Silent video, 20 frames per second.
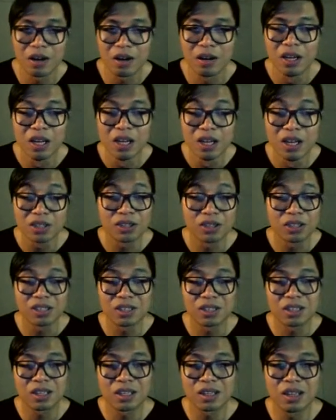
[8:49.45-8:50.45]
So it's
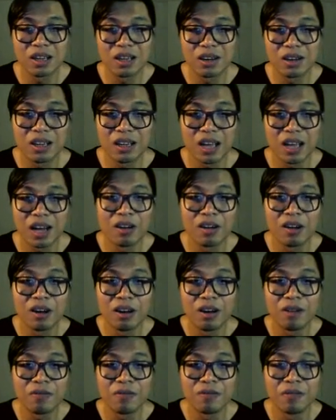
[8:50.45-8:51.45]
literally unheard of
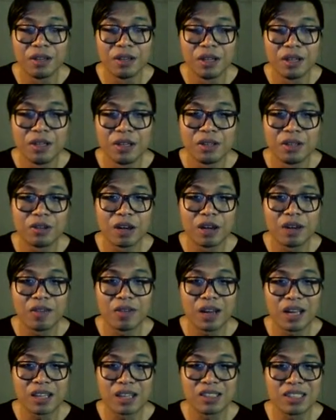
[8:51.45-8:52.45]
to have like a
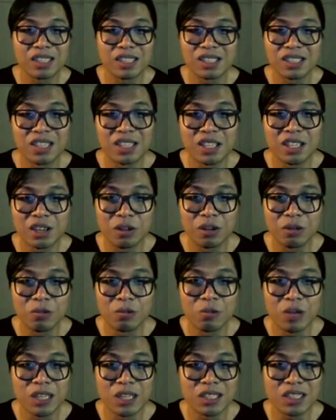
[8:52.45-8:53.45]
16-year-old
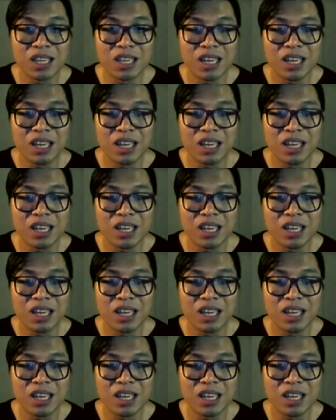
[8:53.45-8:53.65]
whiz kid